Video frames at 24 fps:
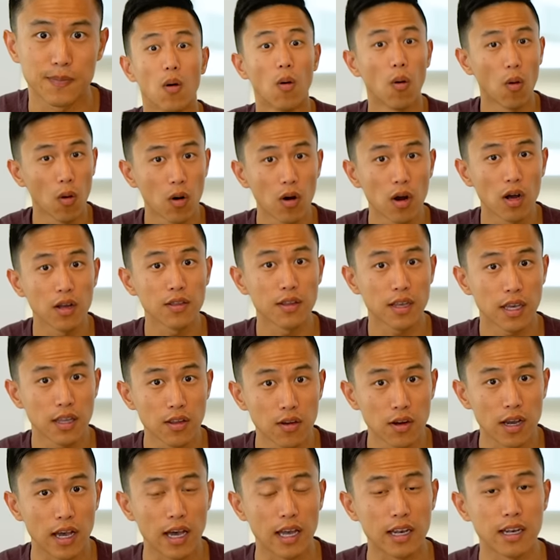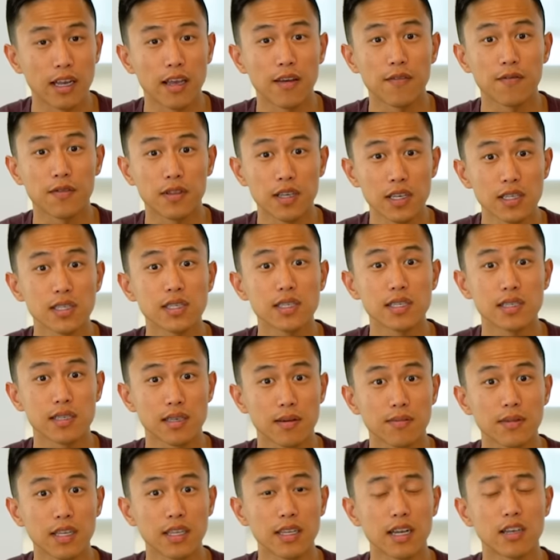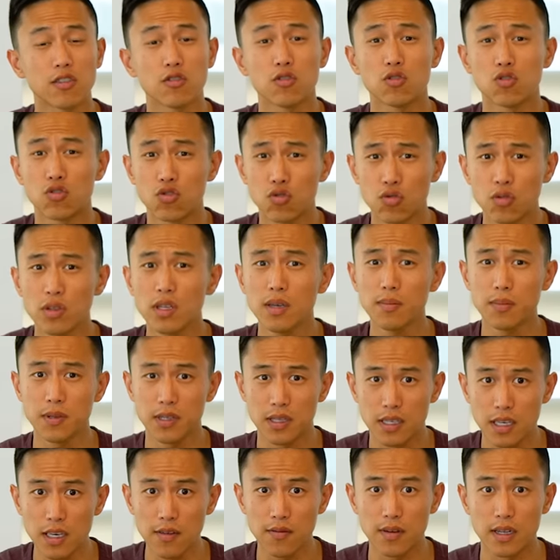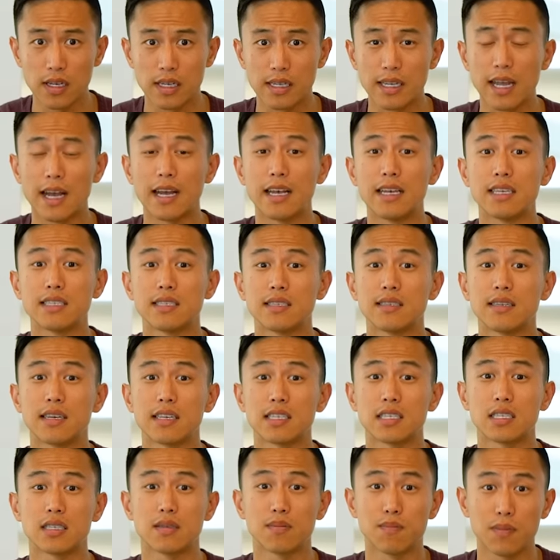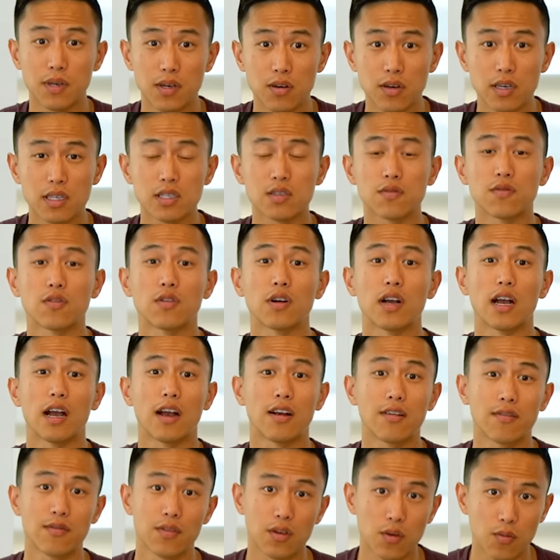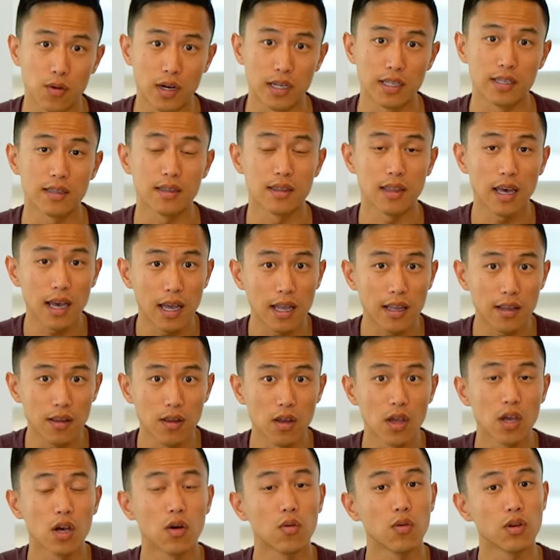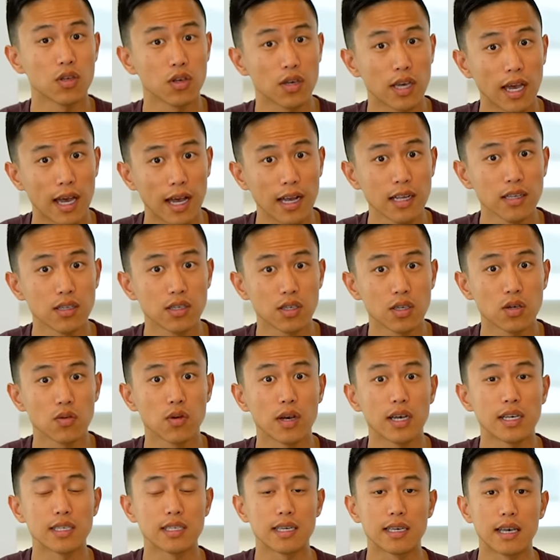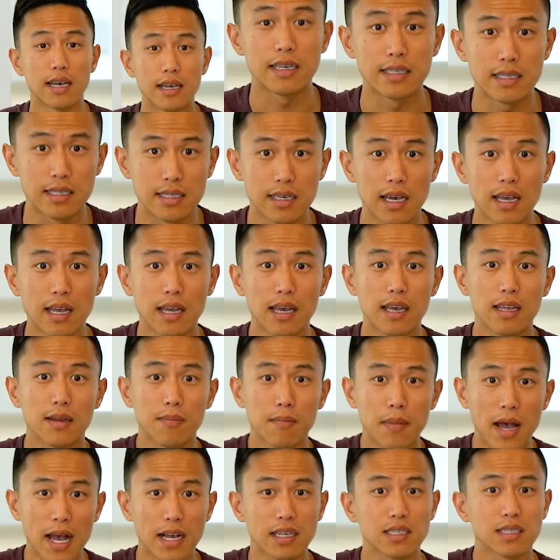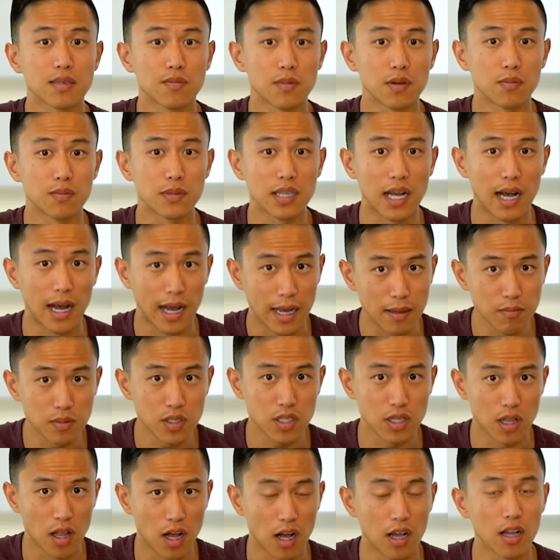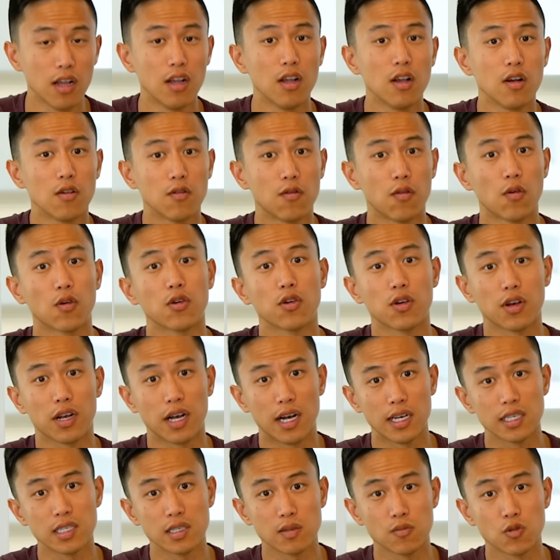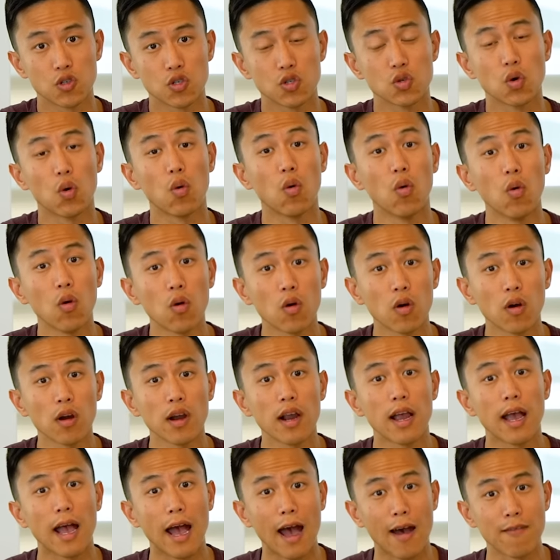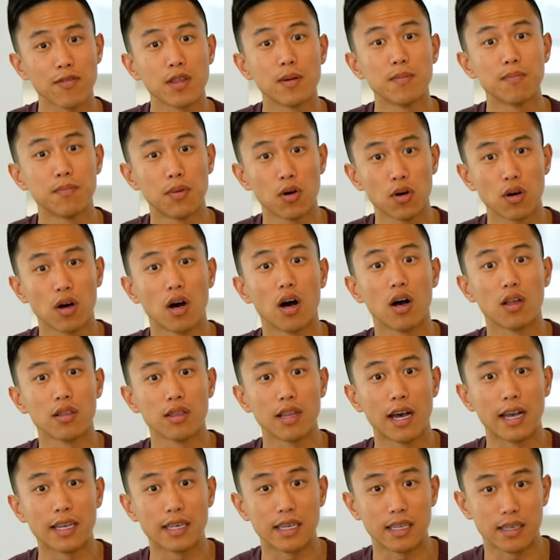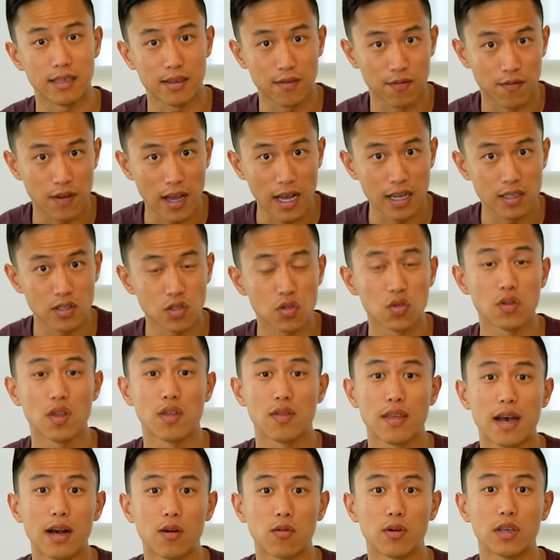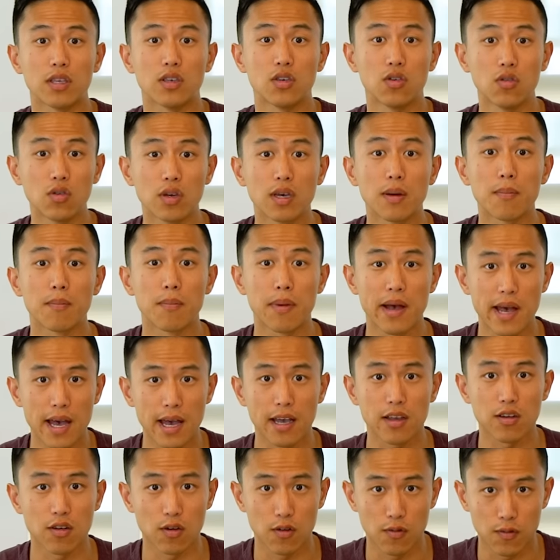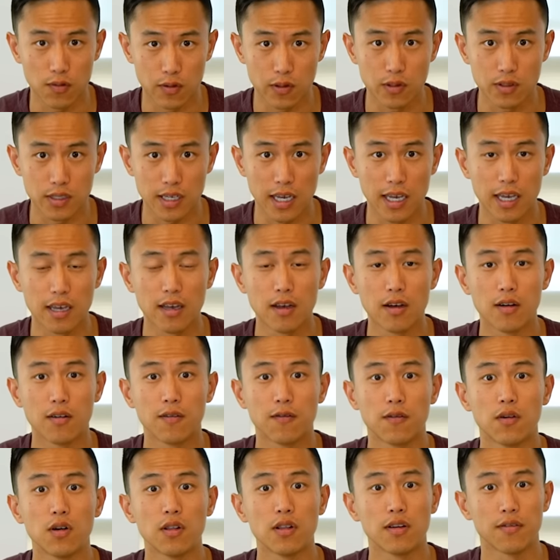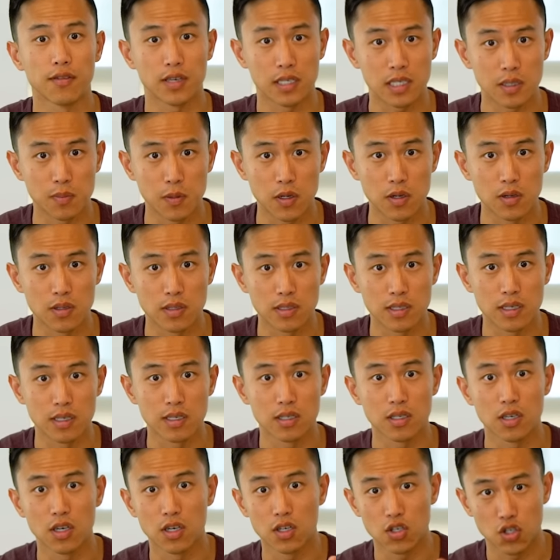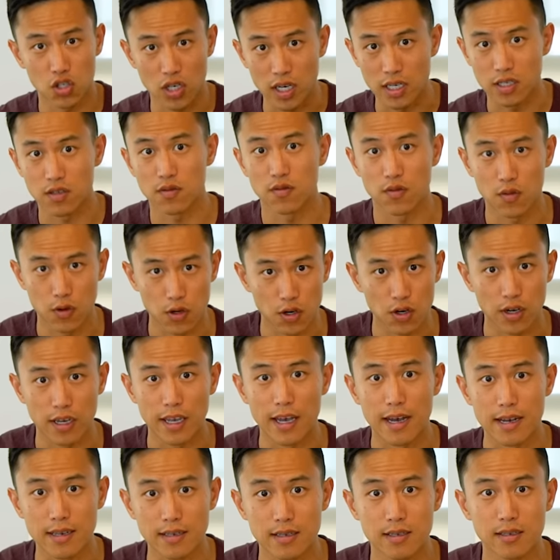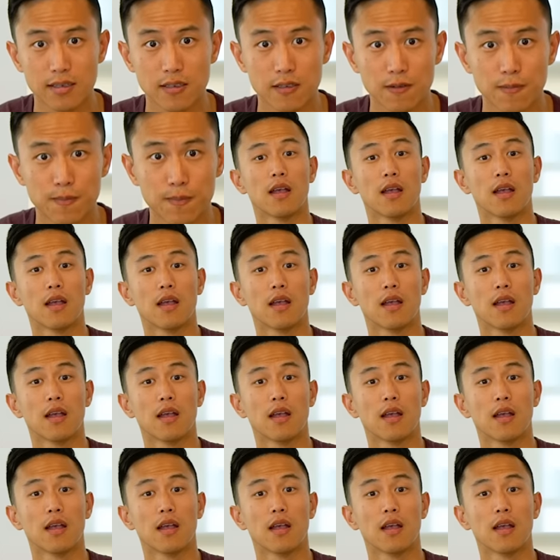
Or on the other hand, if this is something that you truly believe in, that is an experience for everyone, then what you can do is set a maximum time slot for your customers or have them book online in advance so then that way you can pack your full day full of experiences just for your guests.